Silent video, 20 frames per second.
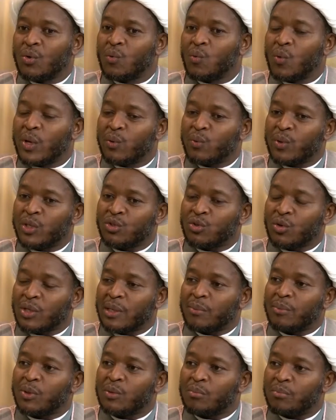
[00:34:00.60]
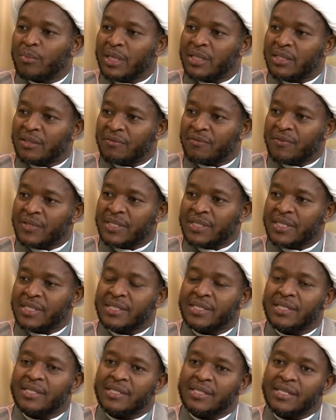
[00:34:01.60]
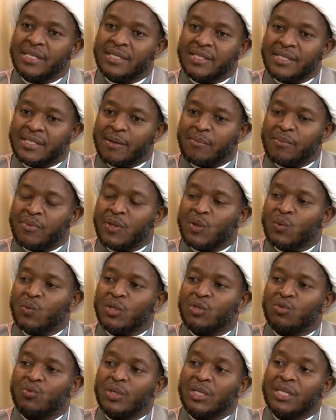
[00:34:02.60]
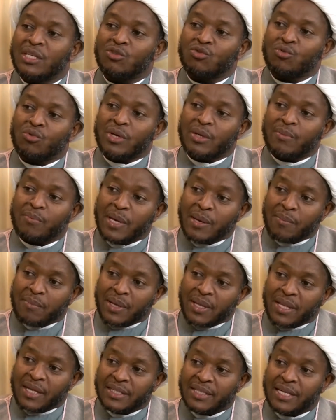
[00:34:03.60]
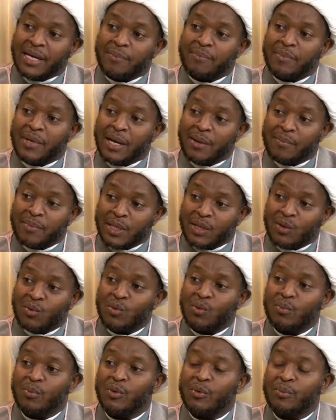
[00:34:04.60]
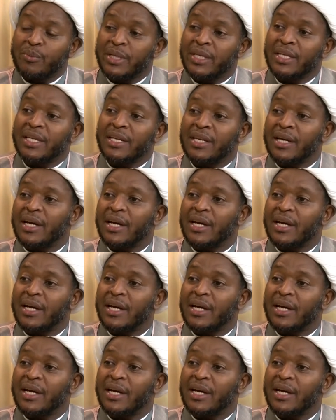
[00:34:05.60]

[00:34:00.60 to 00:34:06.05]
when we talk about metaphysics, is something which we need to remember, that Amirul Mu'mineen